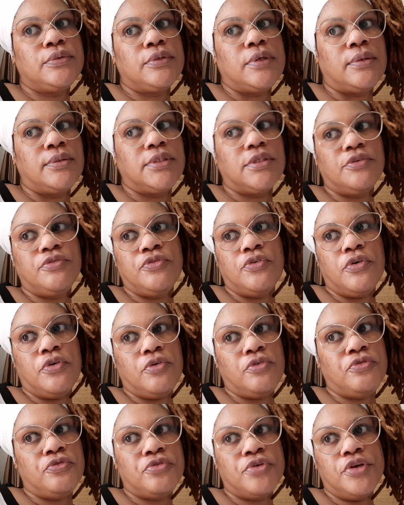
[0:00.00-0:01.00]
I would say, for
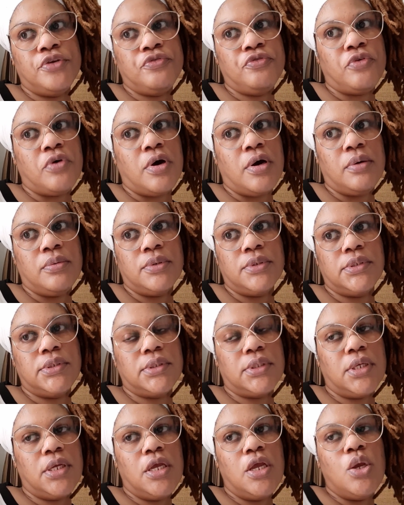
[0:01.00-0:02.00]
3-4 hours.